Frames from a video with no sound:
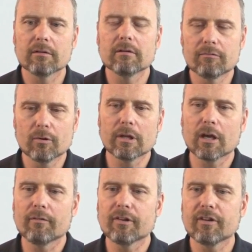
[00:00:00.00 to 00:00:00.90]
Ruling
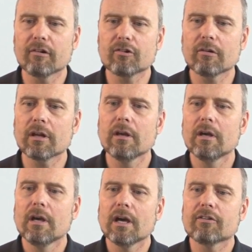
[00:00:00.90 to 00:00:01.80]
over the territory,
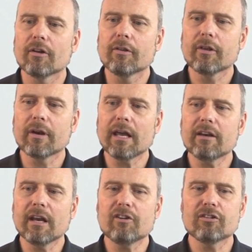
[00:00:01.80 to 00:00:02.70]
and so the
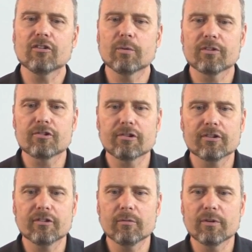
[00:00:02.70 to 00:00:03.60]
United Nations was
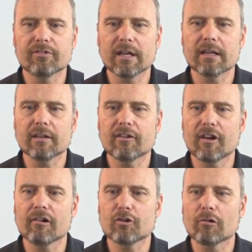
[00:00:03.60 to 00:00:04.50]
entrusted with settling the
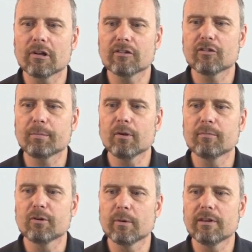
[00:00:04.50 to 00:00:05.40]
territorial dispute
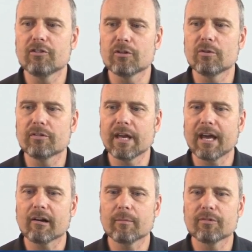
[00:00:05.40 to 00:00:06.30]
between the Jews and
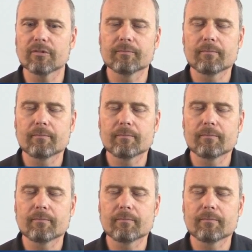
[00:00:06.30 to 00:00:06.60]
Arabs.